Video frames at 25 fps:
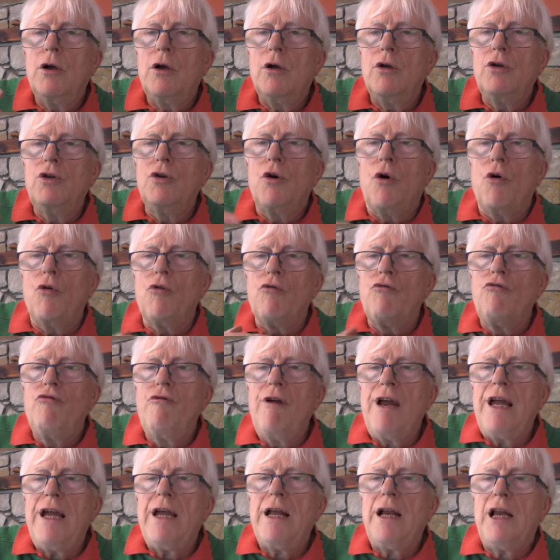you'll
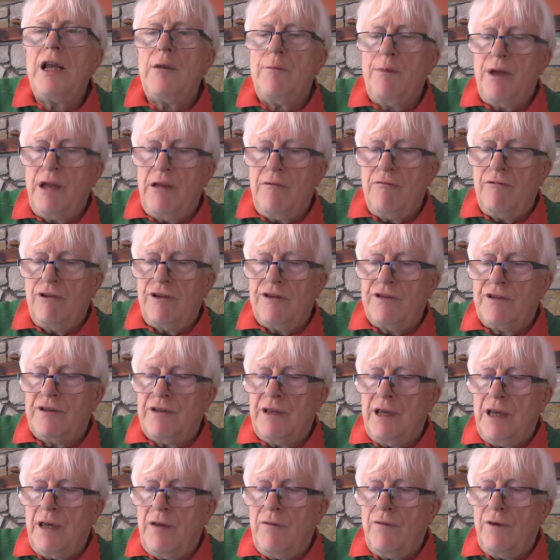really be
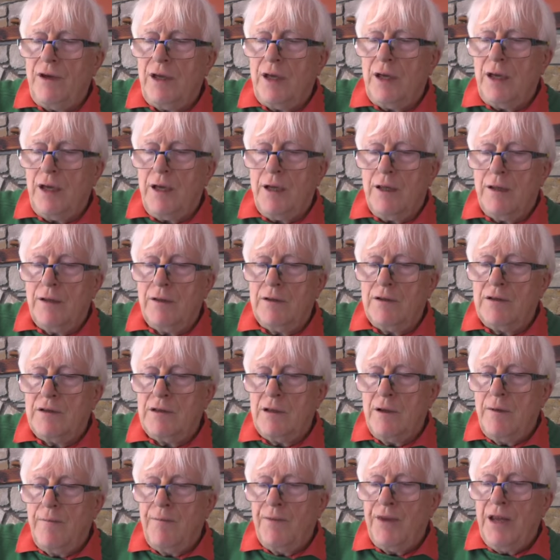receiving
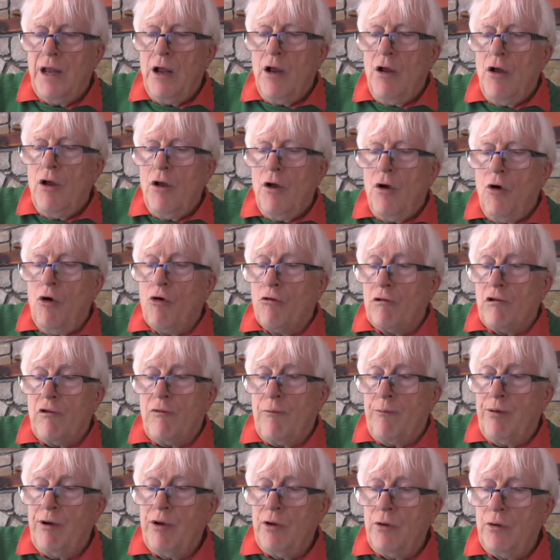it. Or
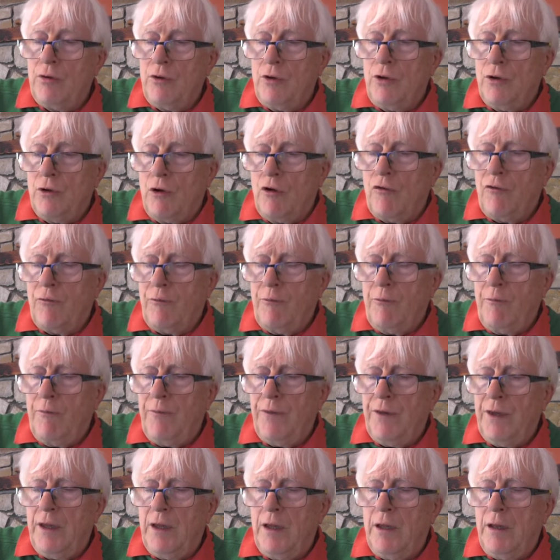if
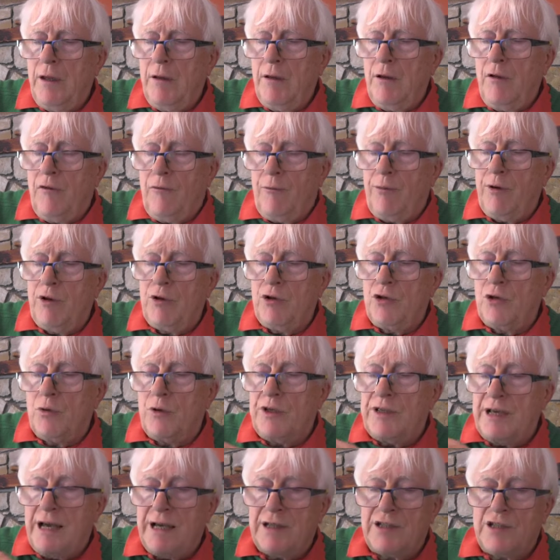if Pluto
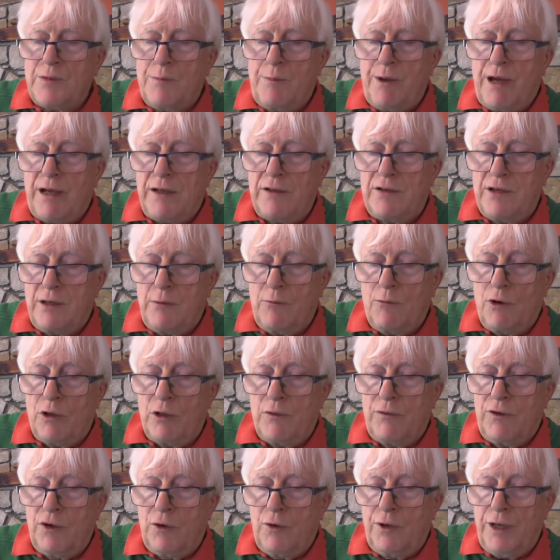is aspecting one
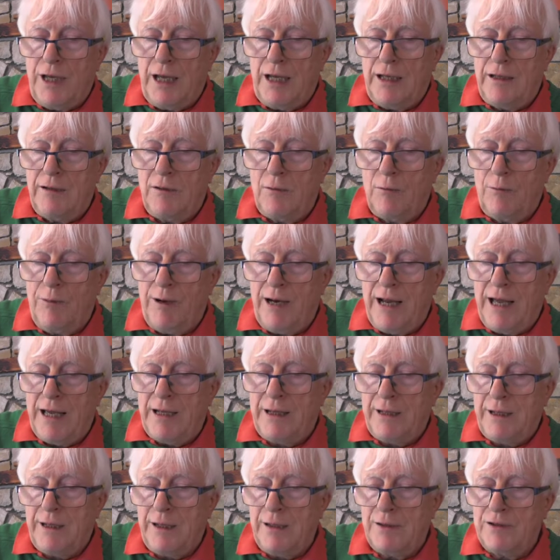of your natal
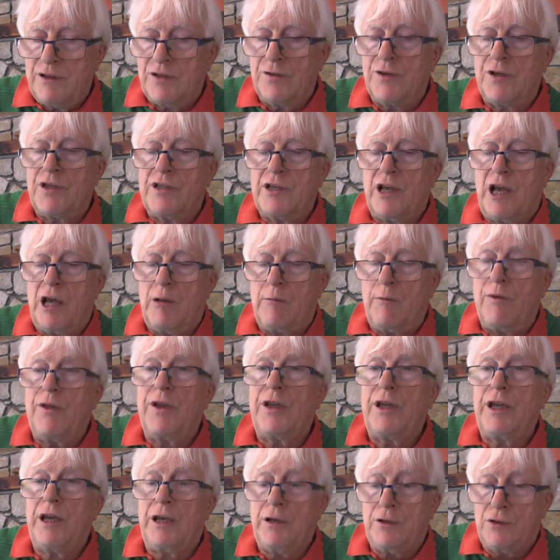planets at the time of the
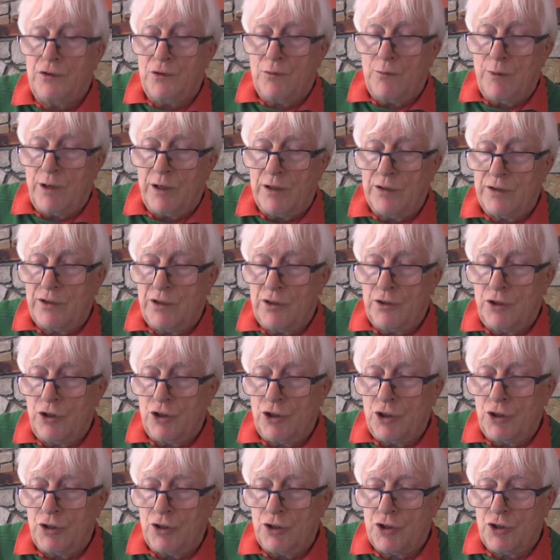Ketu Mars
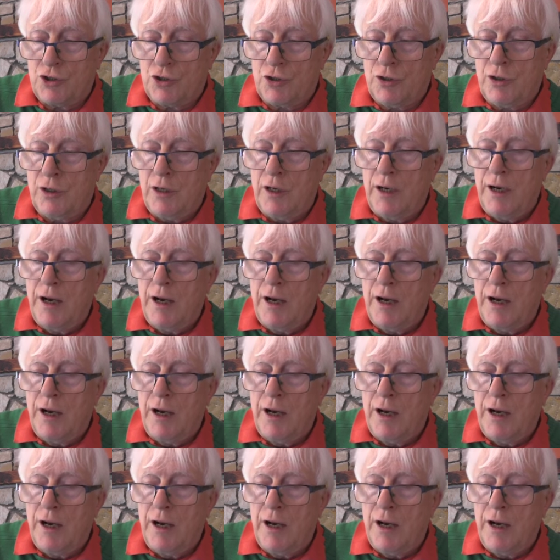conjunction,